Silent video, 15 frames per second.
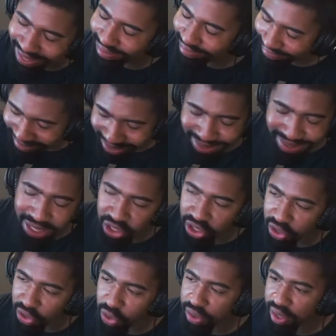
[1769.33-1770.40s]
that's neither here
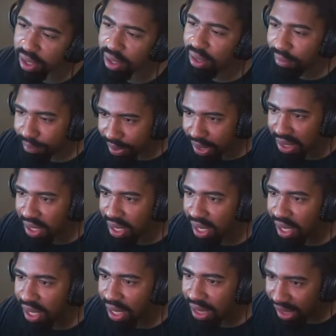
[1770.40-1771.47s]
nor there. But
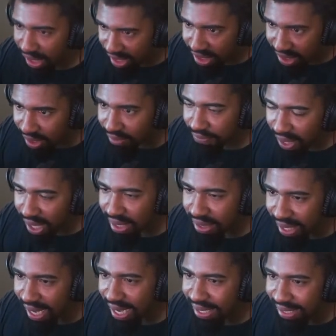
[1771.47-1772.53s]
stuff like
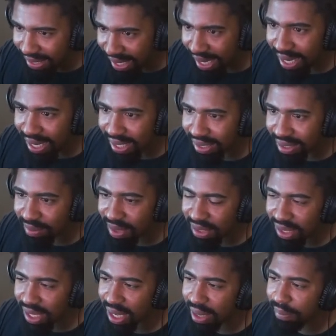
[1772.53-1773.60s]
that, yeah, limited
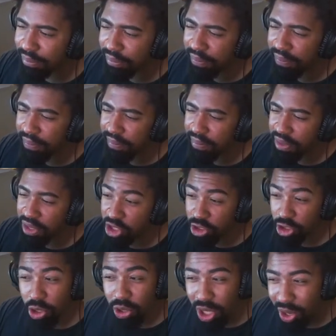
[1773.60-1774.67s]
time.
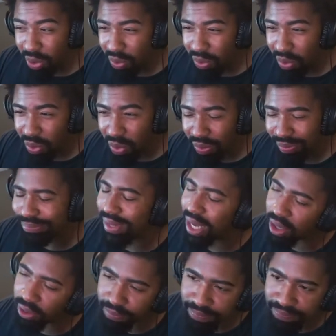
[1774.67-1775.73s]
Solo? No.
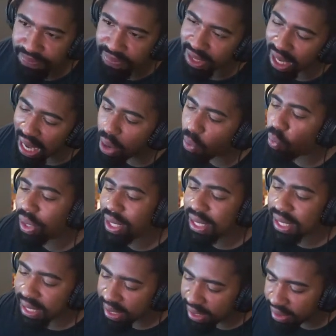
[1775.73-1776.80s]
We
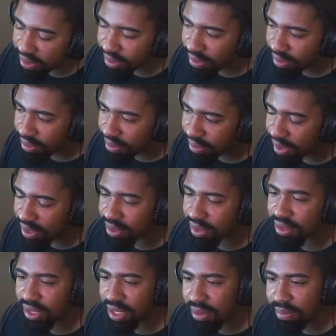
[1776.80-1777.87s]
get it. It's a
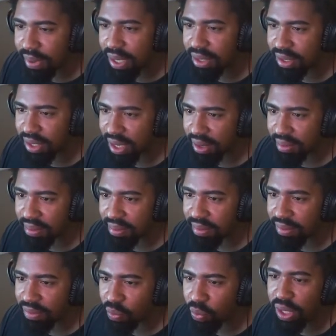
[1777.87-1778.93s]
team-based game.
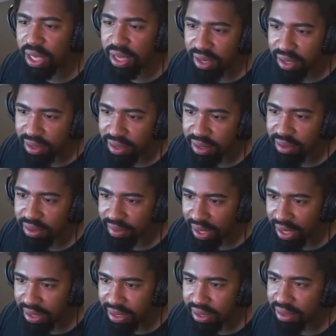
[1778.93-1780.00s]
We get it,
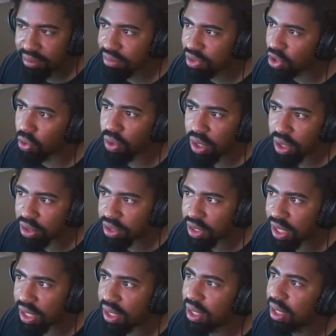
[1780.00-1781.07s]
right? Totally understand.
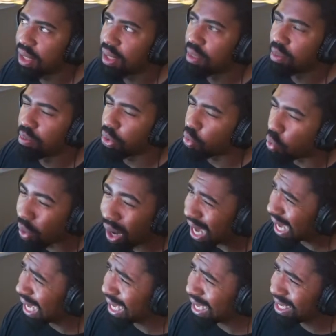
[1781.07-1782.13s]
But
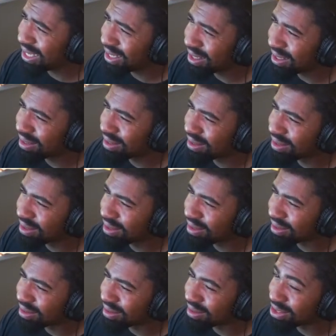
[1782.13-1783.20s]
why
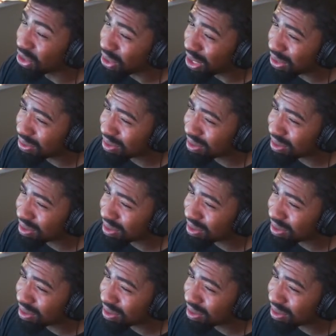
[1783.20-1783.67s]
solo?